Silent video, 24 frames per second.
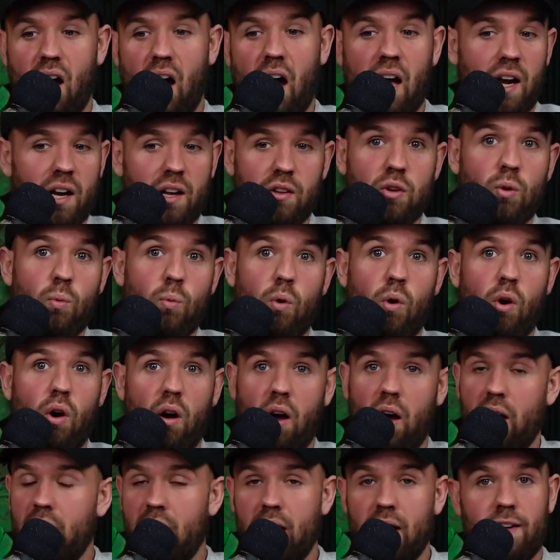and I don't want,
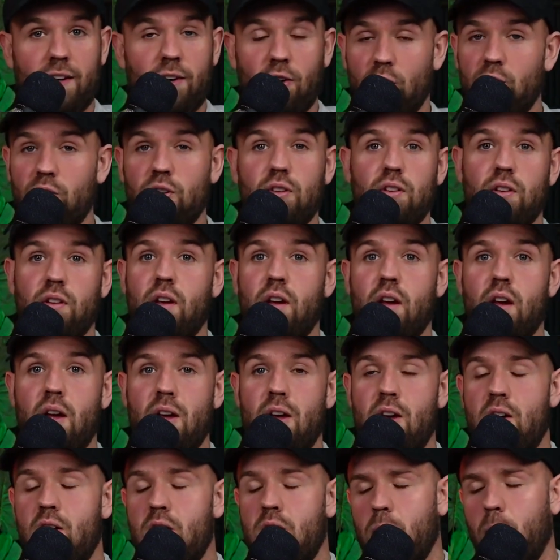and I couldn't
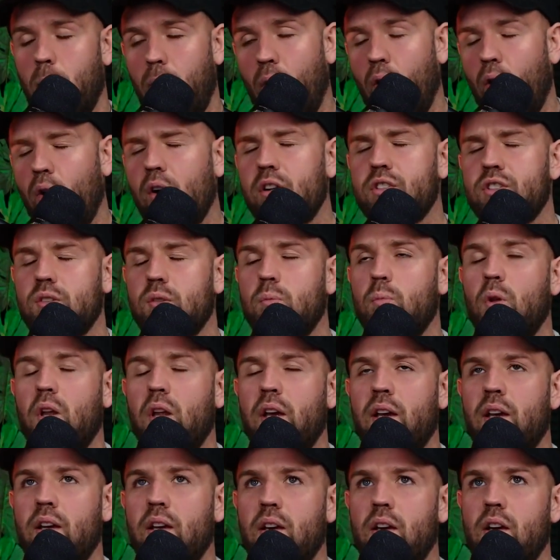
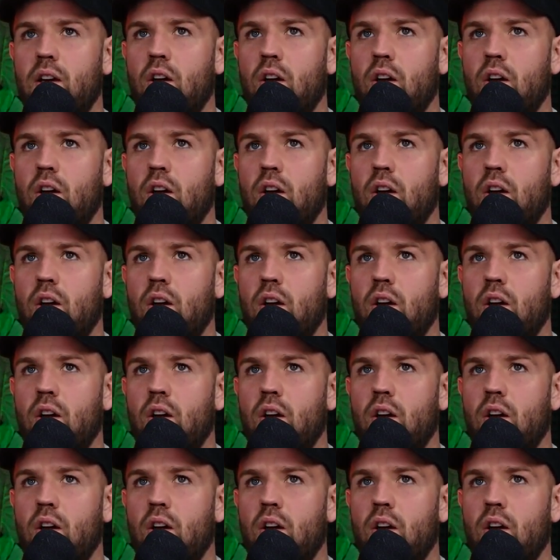possibly